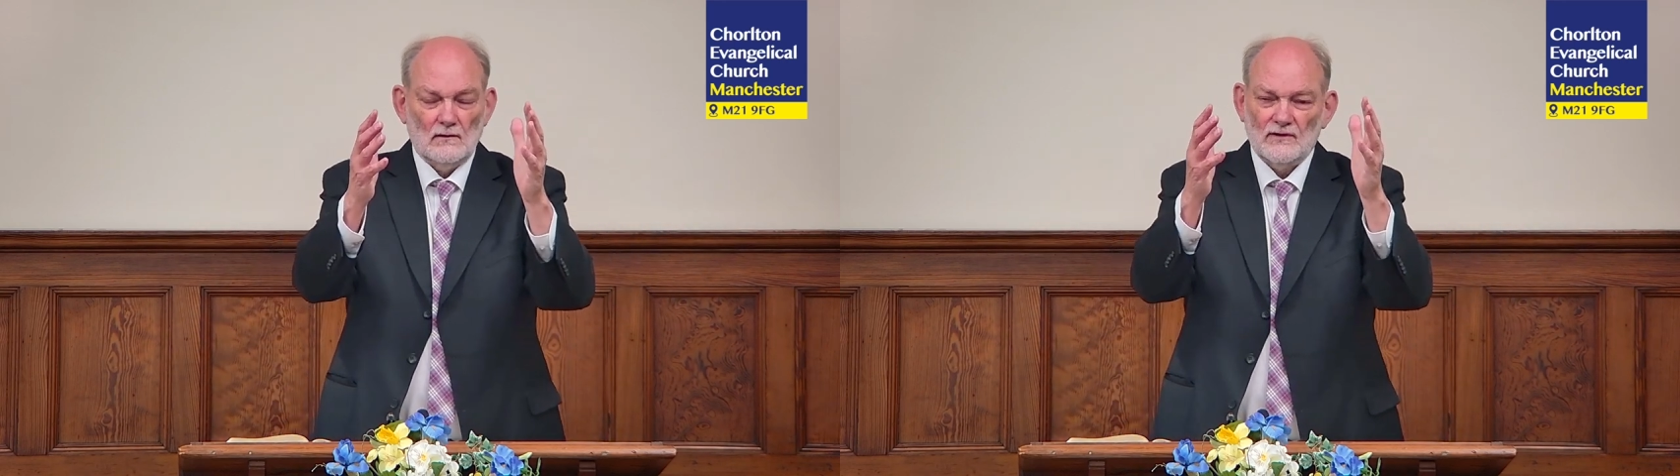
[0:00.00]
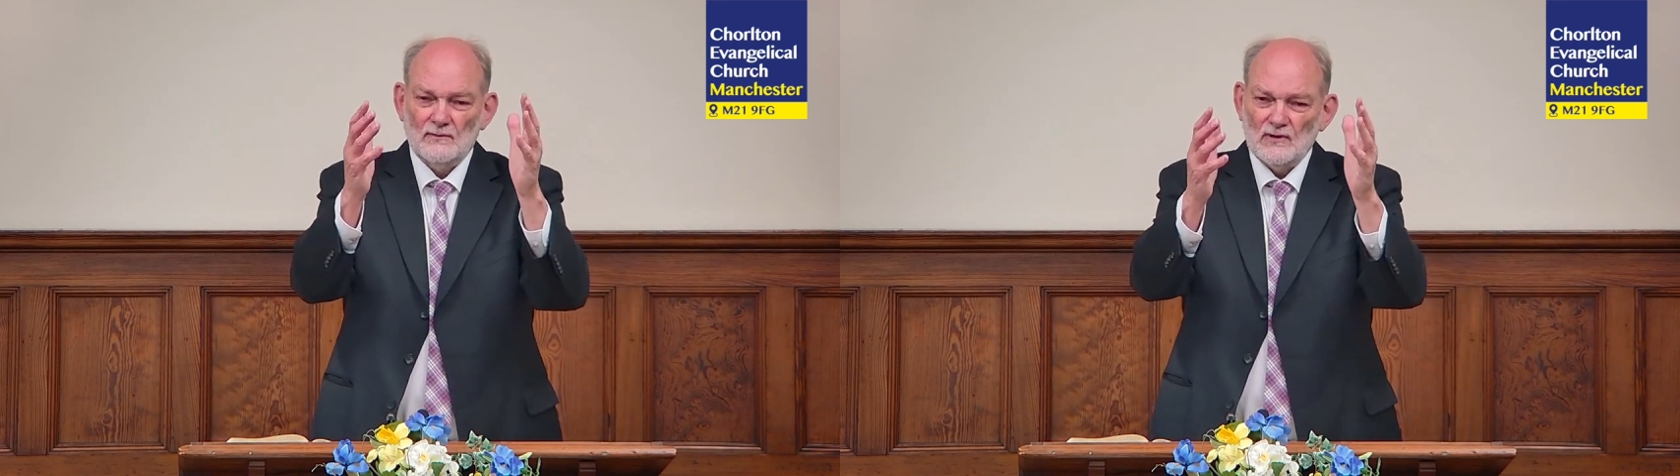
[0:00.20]

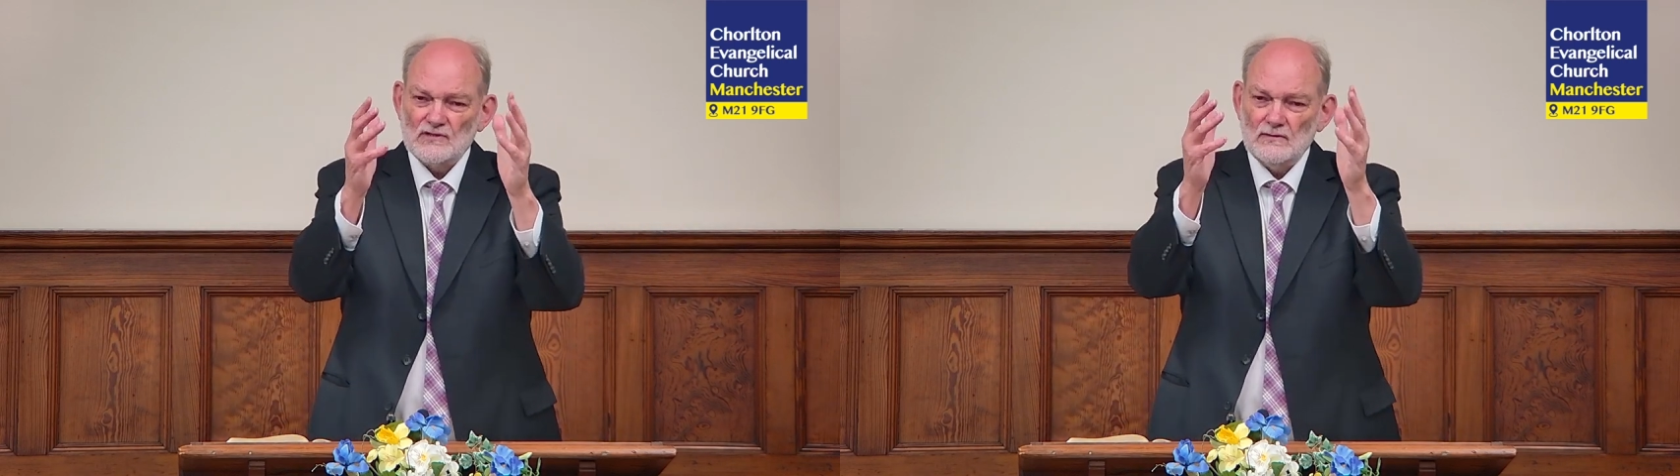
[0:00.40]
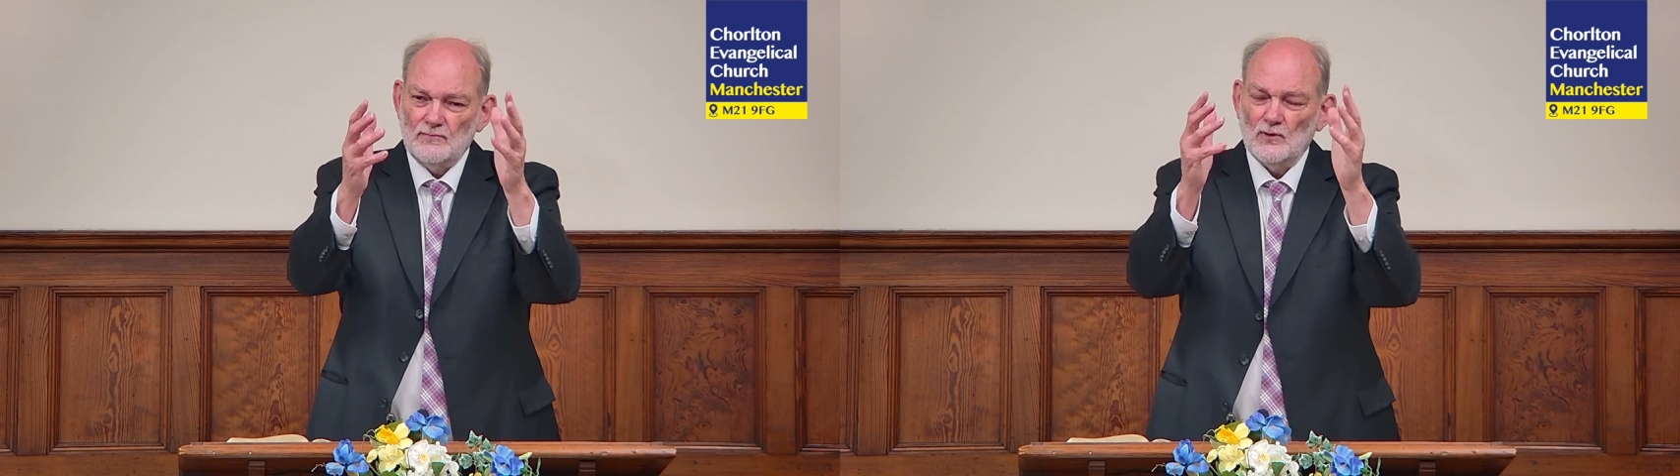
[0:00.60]
the most
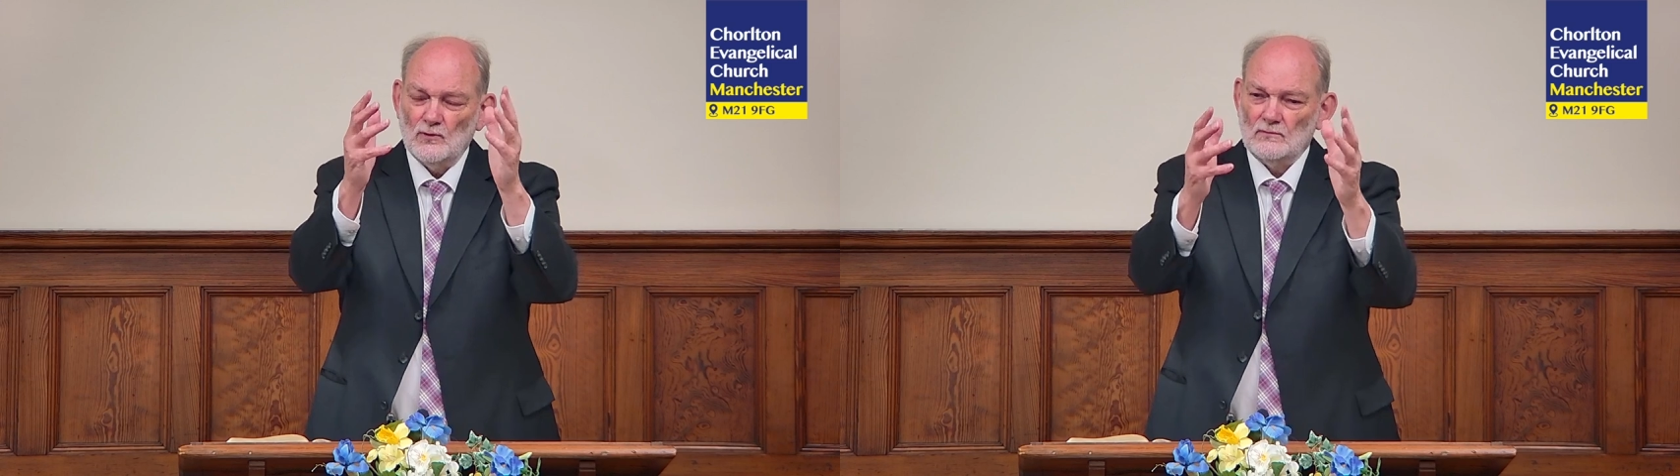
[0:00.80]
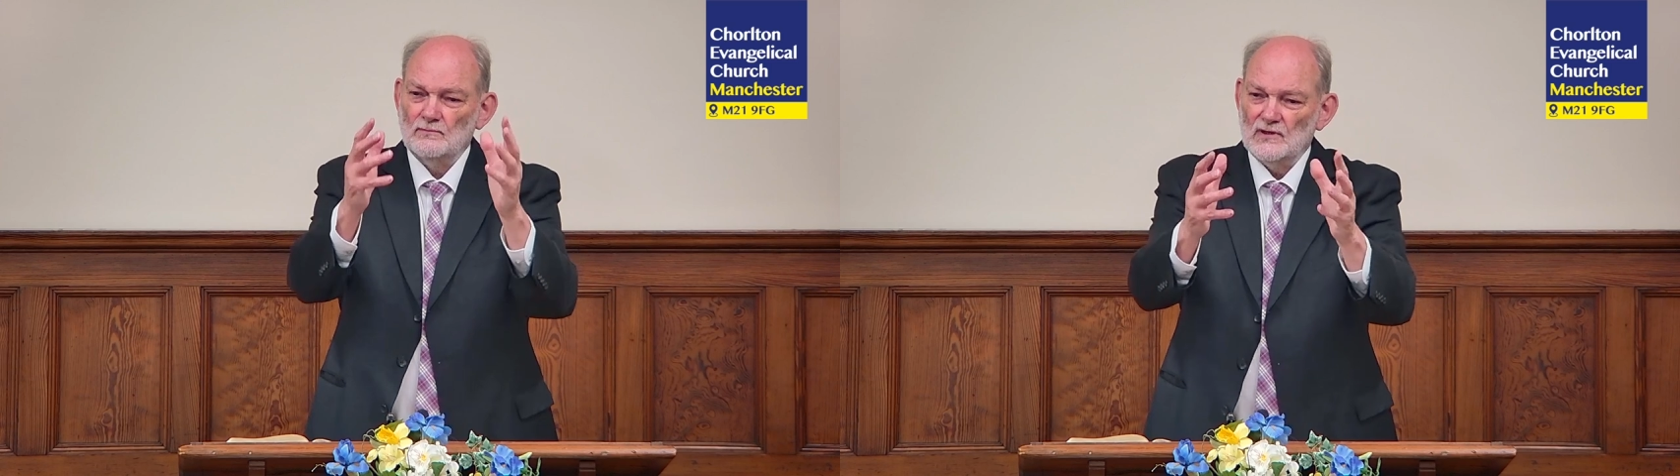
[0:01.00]

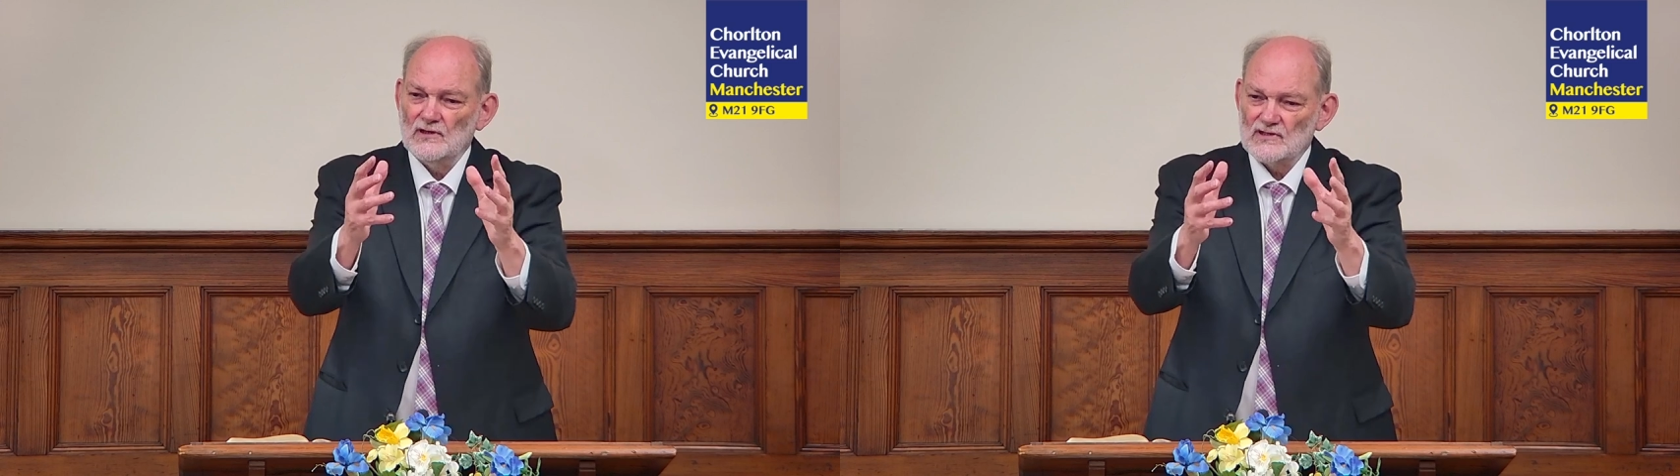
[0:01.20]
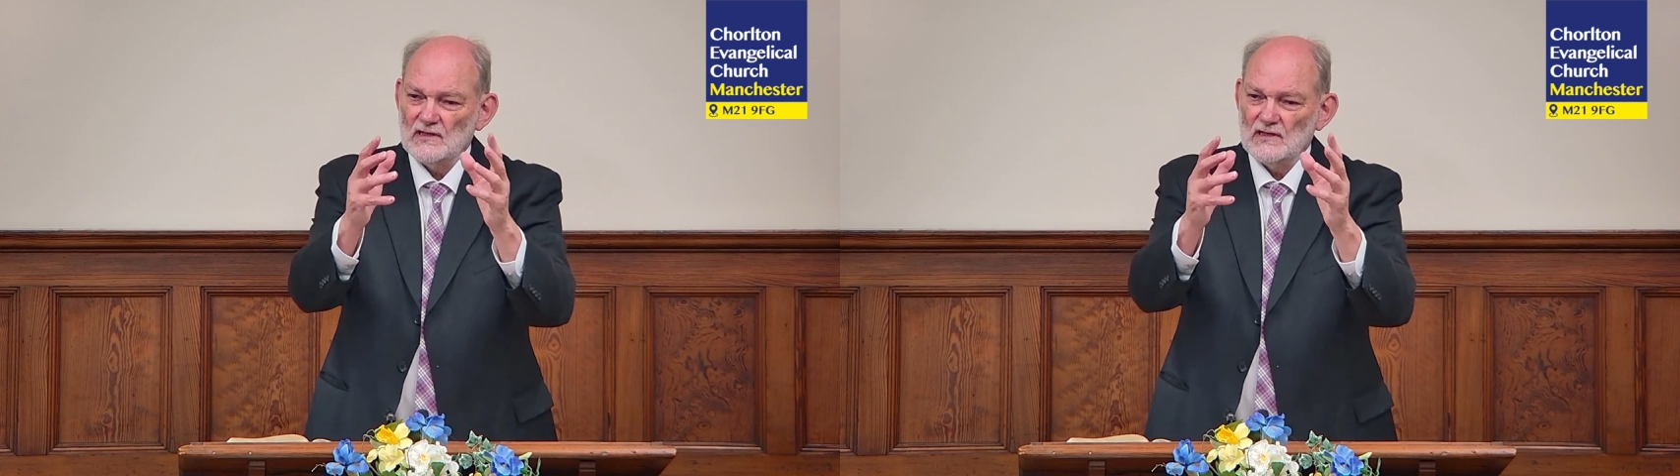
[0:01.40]
important person